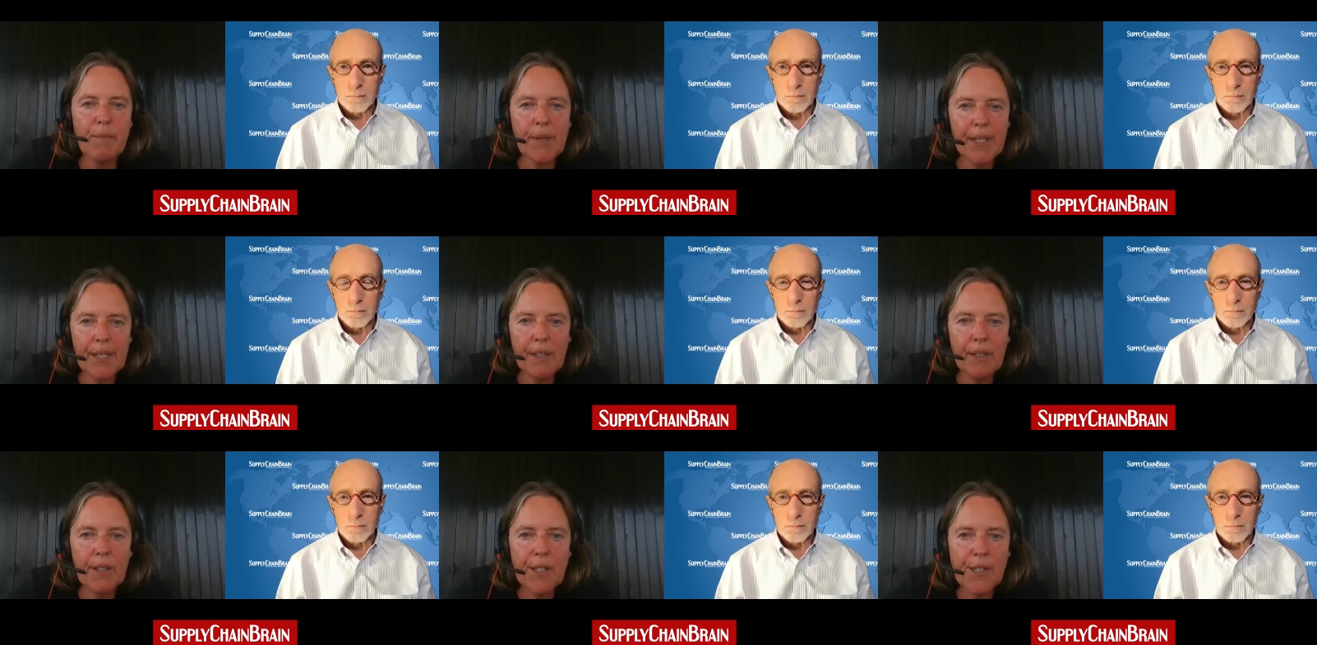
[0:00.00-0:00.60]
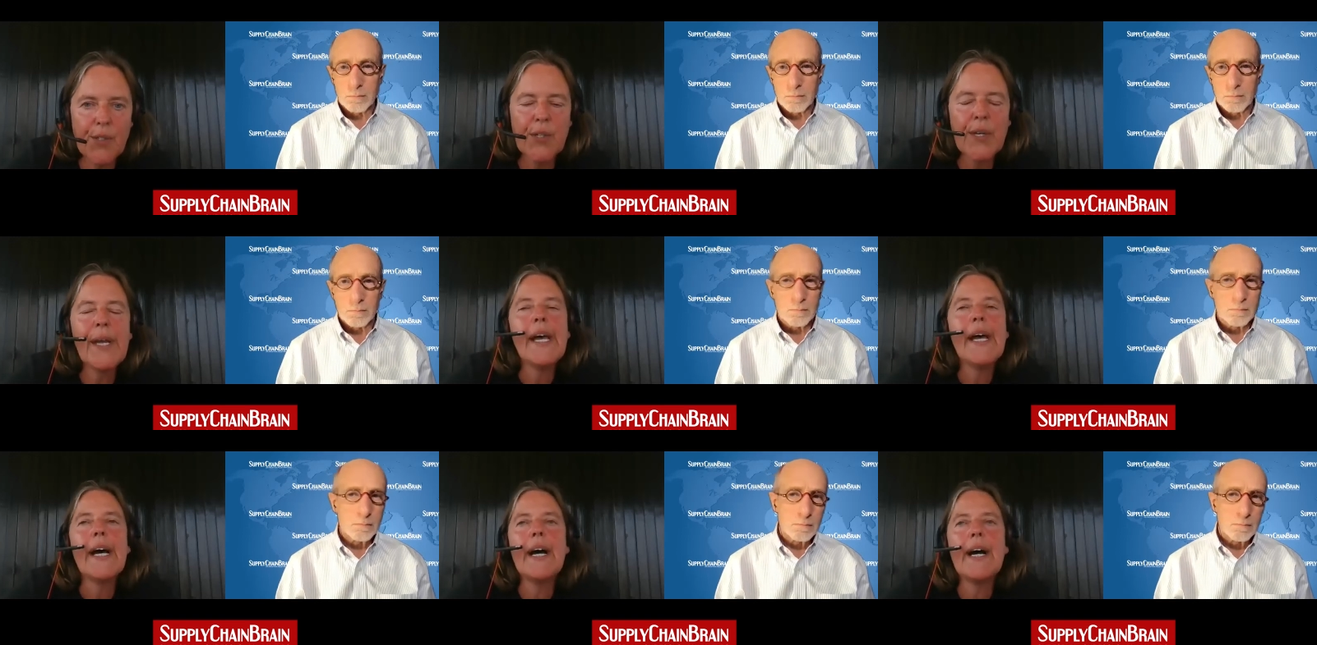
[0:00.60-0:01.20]
Speaker 1: by a lot.
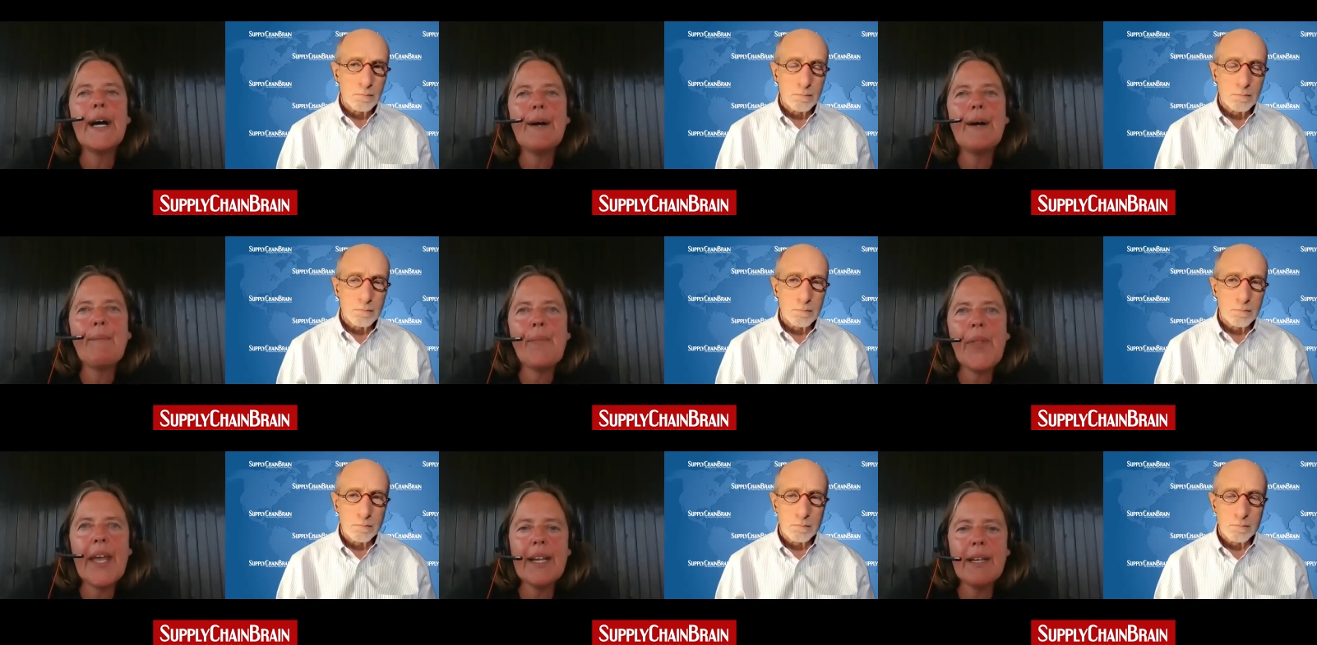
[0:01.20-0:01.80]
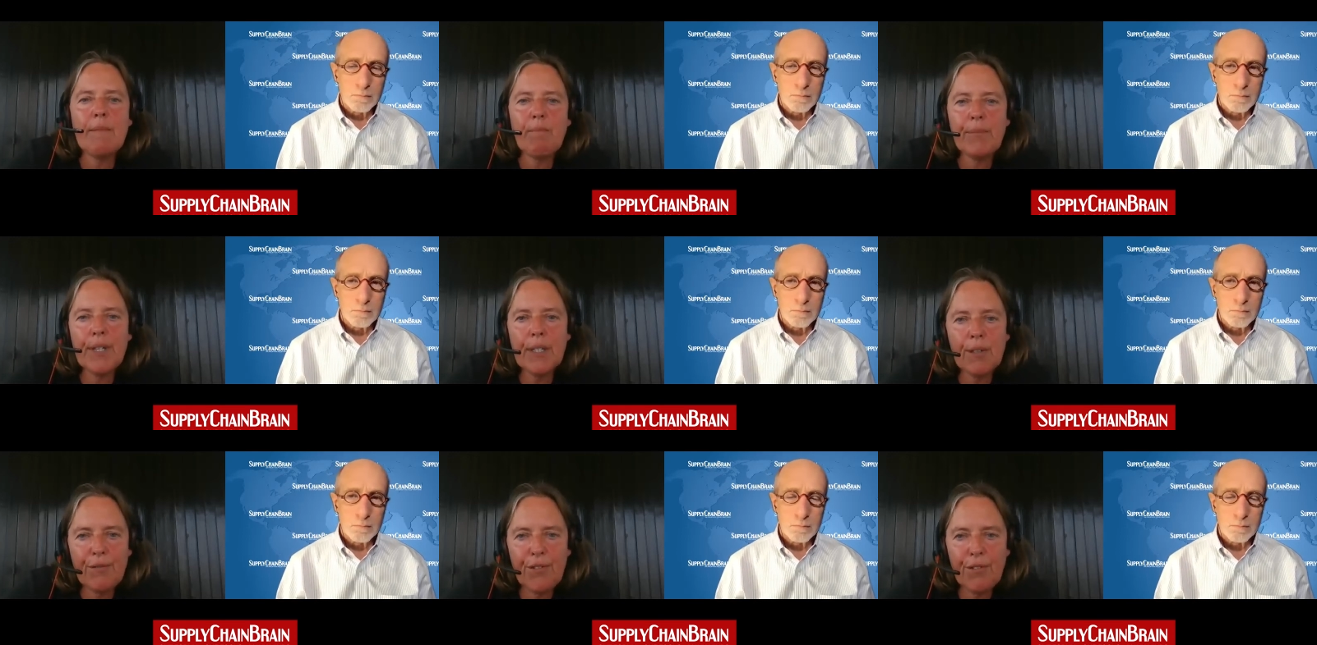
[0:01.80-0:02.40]
Um, and
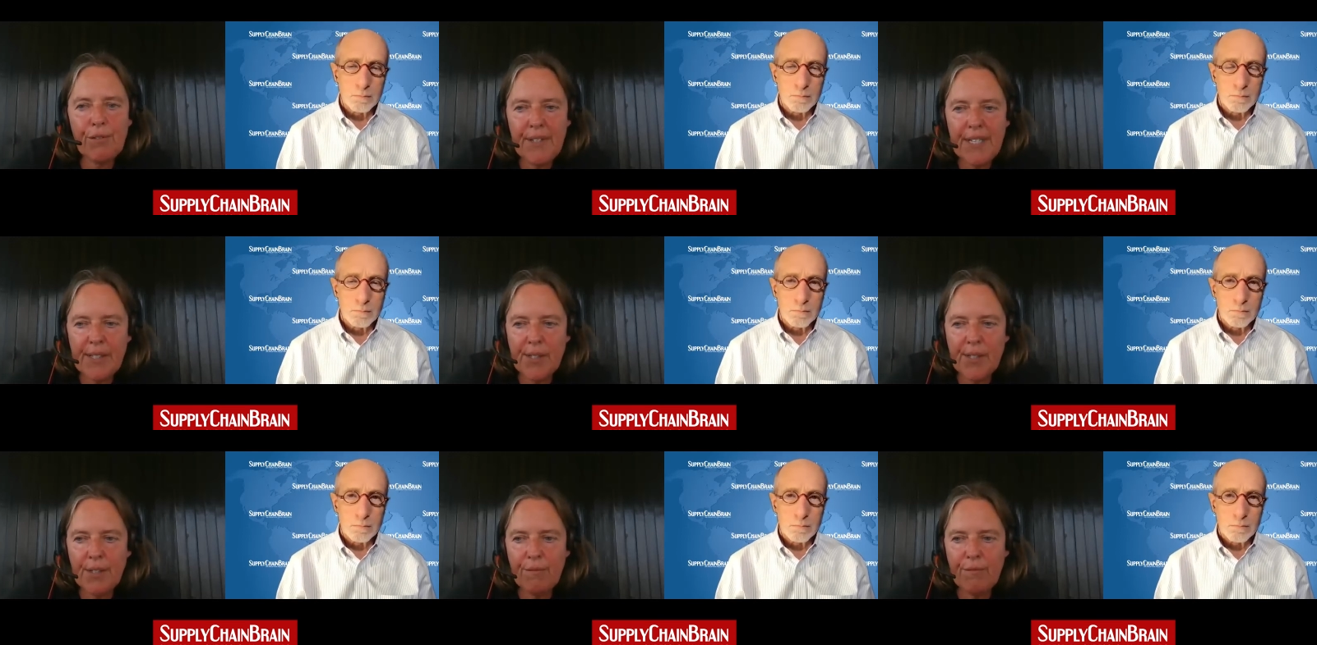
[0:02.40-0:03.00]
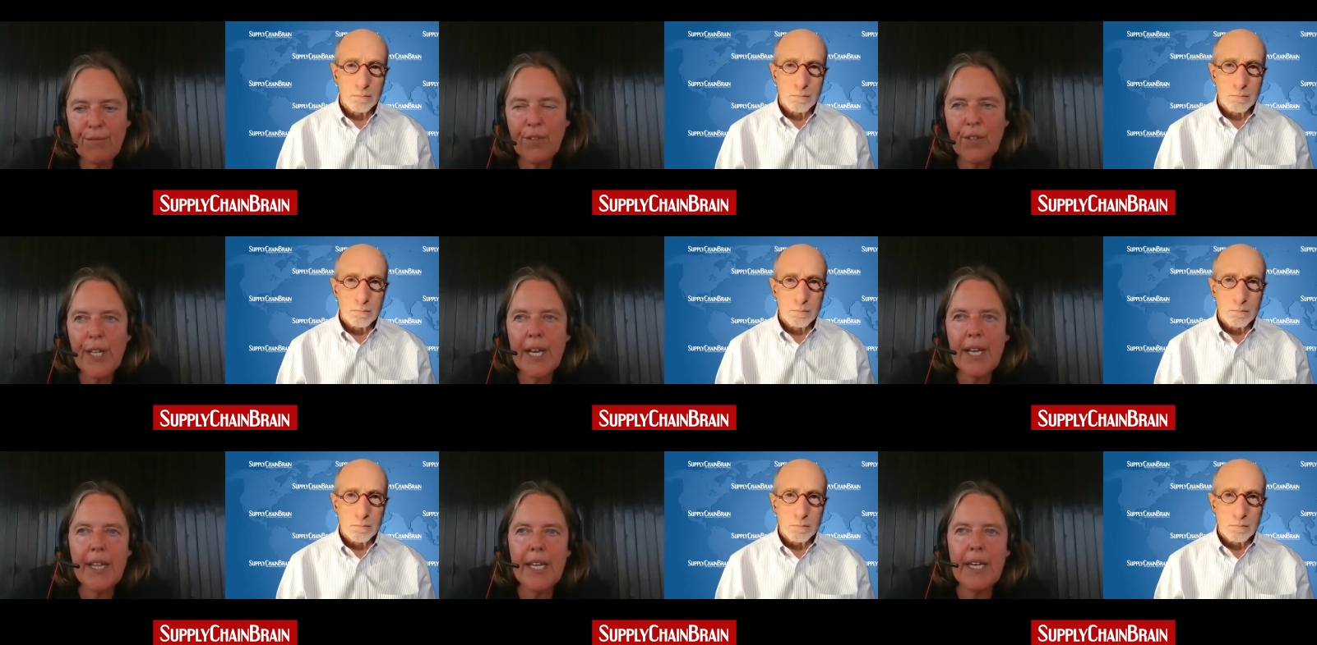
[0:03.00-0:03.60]
part of the reason for
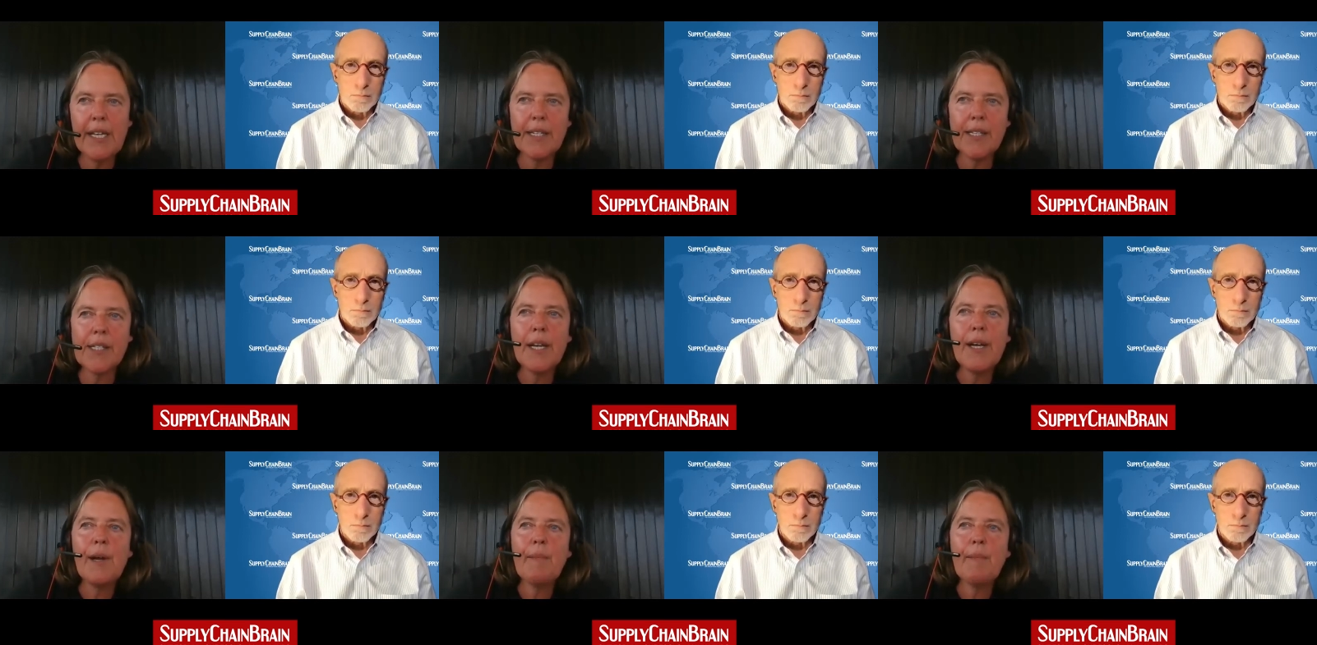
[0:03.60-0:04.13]
that is